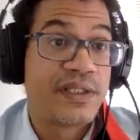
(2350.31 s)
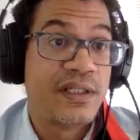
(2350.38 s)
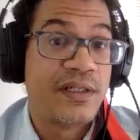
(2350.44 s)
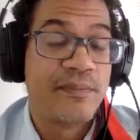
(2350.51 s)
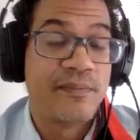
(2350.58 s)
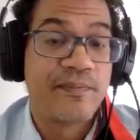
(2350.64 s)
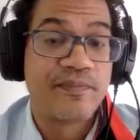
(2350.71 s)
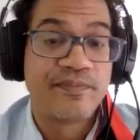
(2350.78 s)

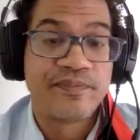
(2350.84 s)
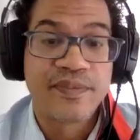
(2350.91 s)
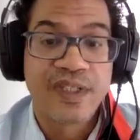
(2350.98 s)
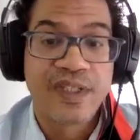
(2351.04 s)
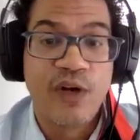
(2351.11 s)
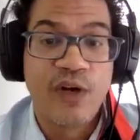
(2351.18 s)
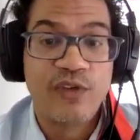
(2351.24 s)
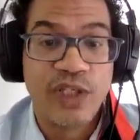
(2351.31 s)

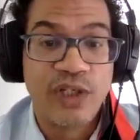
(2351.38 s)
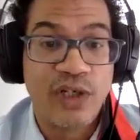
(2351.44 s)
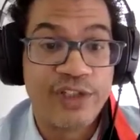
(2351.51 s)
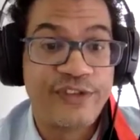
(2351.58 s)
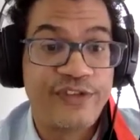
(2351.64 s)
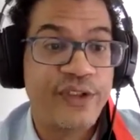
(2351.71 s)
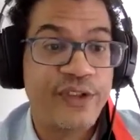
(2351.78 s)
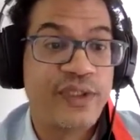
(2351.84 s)
Over the
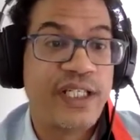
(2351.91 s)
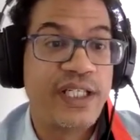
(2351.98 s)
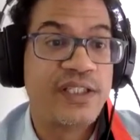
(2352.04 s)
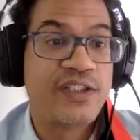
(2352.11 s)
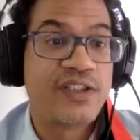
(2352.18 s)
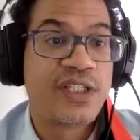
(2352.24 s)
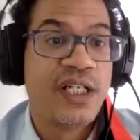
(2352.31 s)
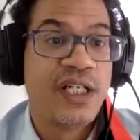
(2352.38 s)
last few
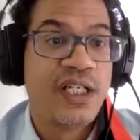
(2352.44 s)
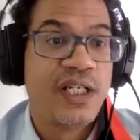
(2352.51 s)
days,